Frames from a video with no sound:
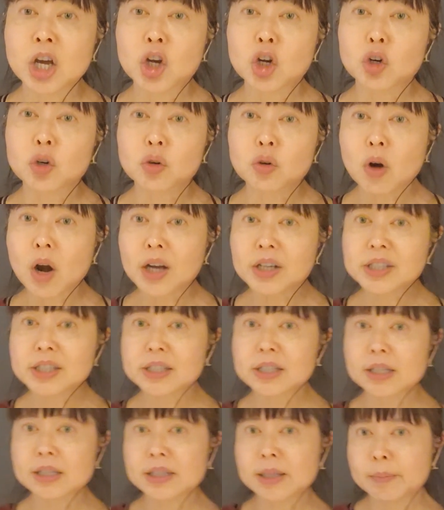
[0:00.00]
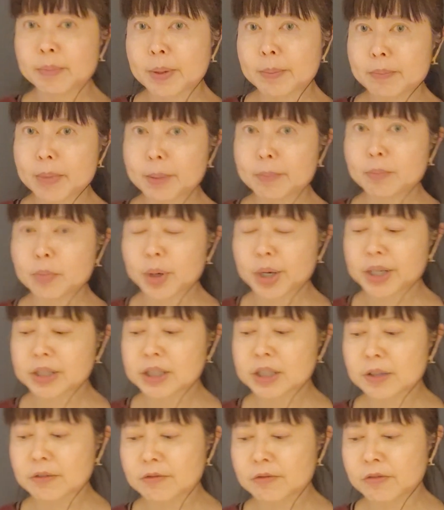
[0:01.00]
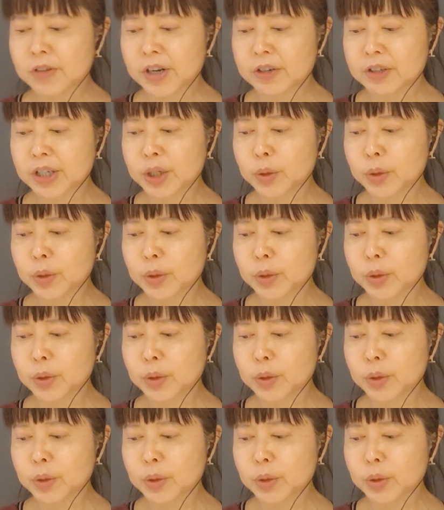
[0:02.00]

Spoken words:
cross lipid membranes very